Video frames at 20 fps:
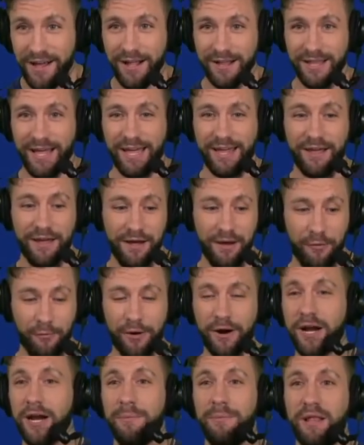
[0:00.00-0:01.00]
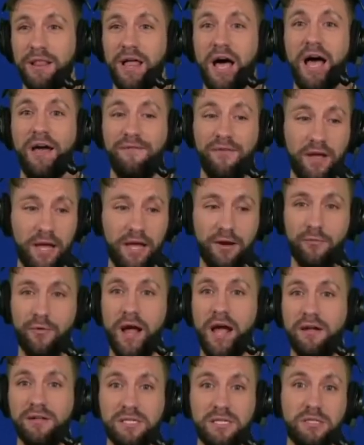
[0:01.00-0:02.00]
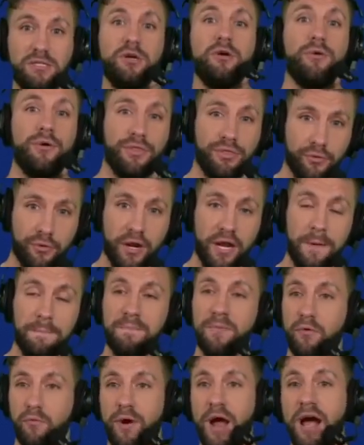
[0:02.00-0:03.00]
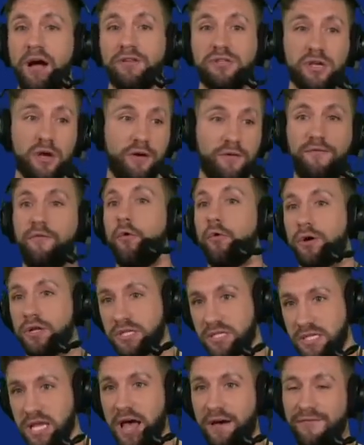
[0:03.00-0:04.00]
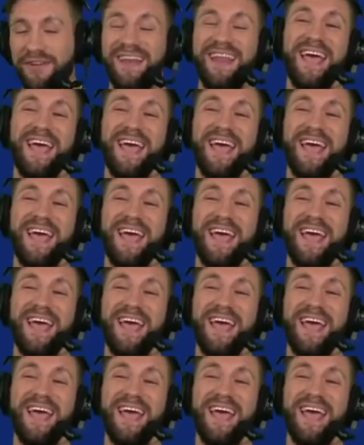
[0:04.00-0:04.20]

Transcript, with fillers: Like, we're going to be live in rounds 2 and 3, rounds 4 to 7,